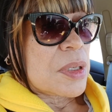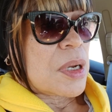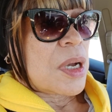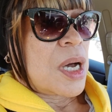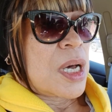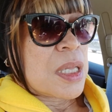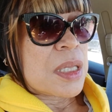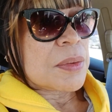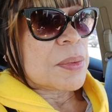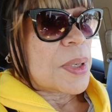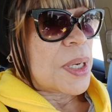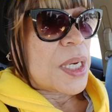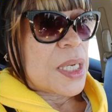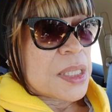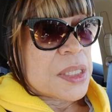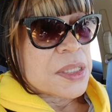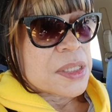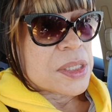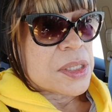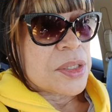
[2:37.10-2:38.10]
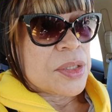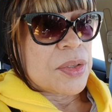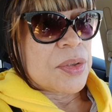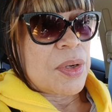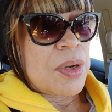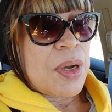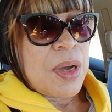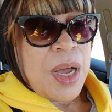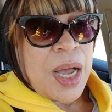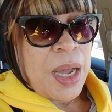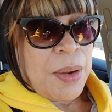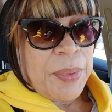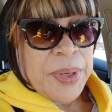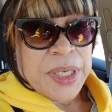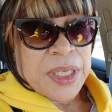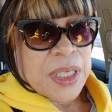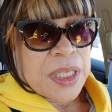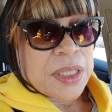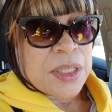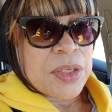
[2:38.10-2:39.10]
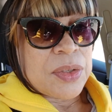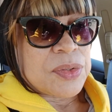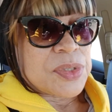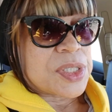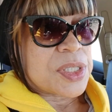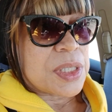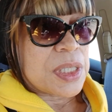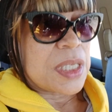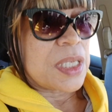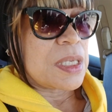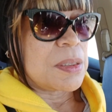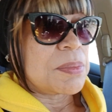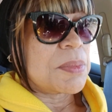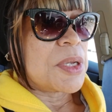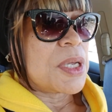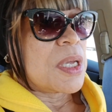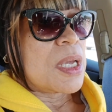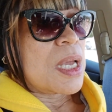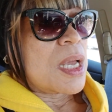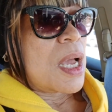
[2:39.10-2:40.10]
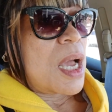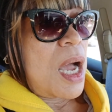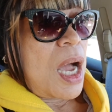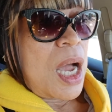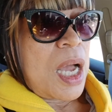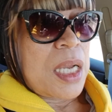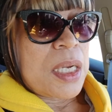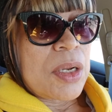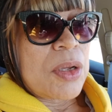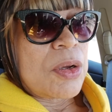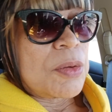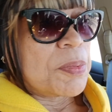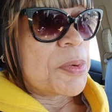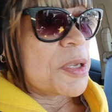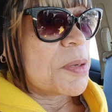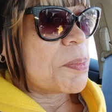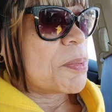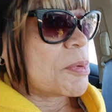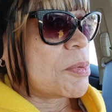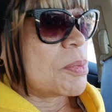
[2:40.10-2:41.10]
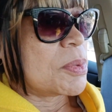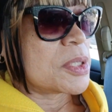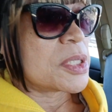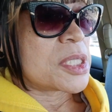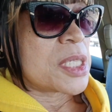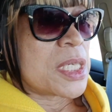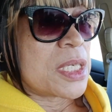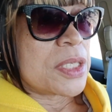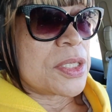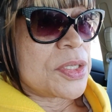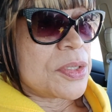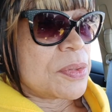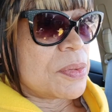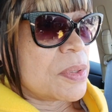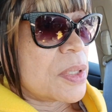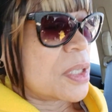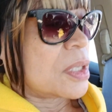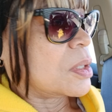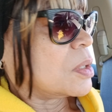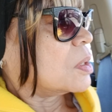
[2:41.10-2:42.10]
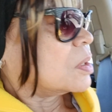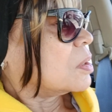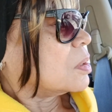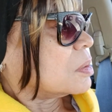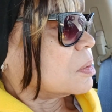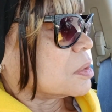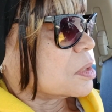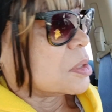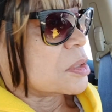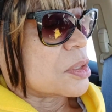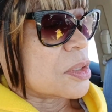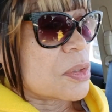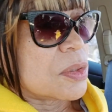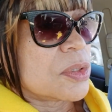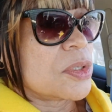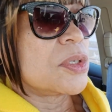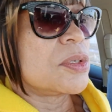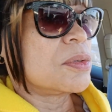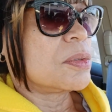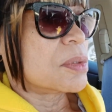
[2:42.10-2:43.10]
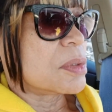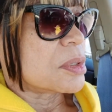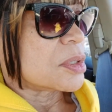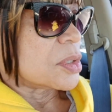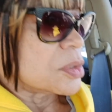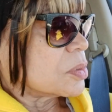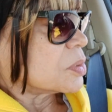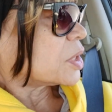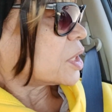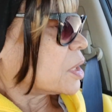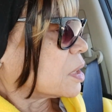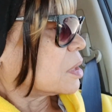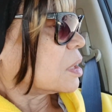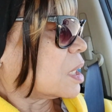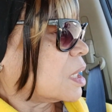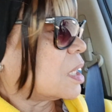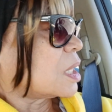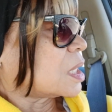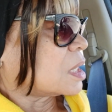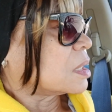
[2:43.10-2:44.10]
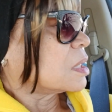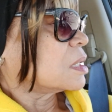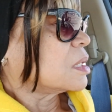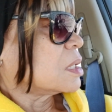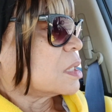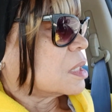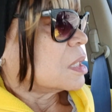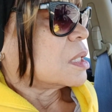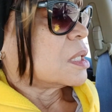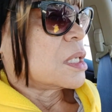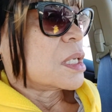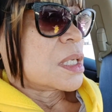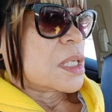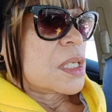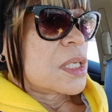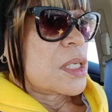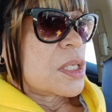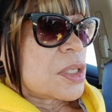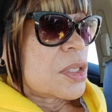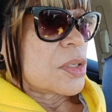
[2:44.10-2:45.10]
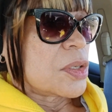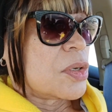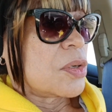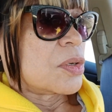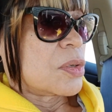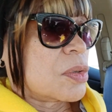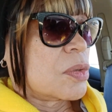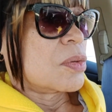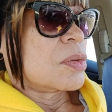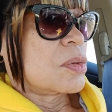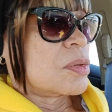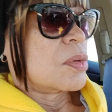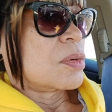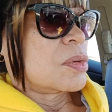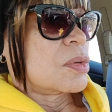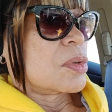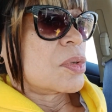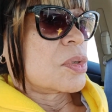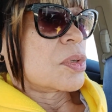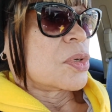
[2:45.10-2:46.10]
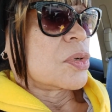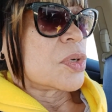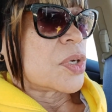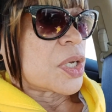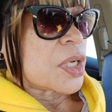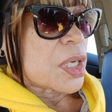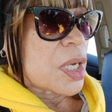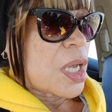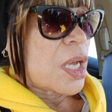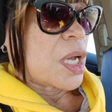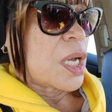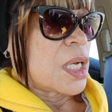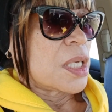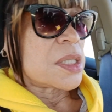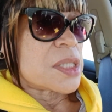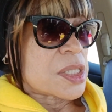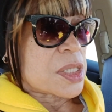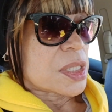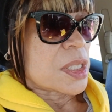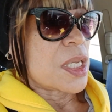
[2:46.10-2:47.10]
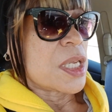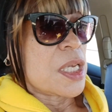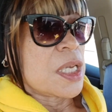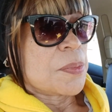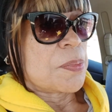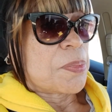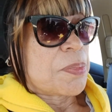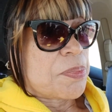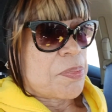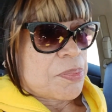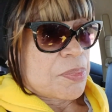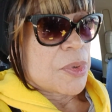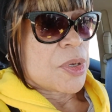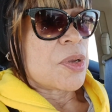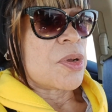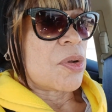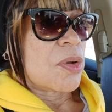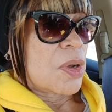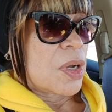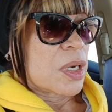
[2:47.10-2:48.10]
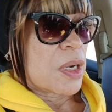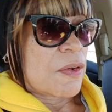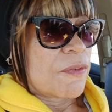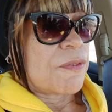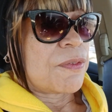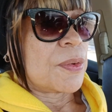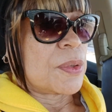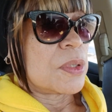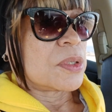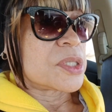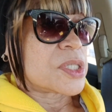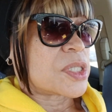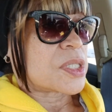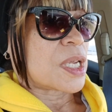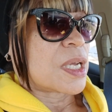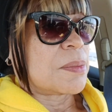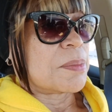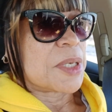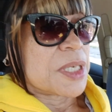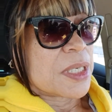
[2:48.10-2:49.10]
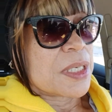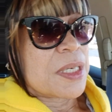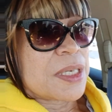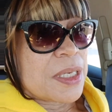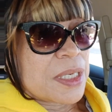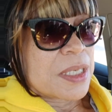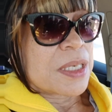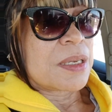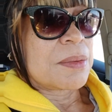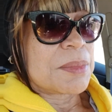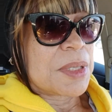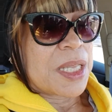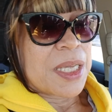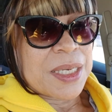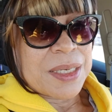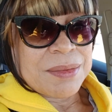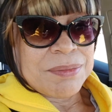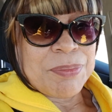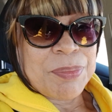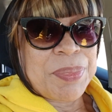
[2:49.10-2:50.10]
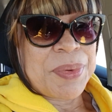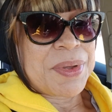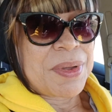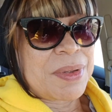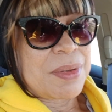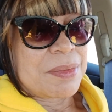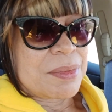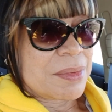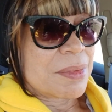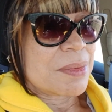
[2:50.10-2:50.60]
Otherwise, I would get no sleep. I know people will tell you, oh, you cannot, you cannot sleep, on a full stomach. And I'm like, but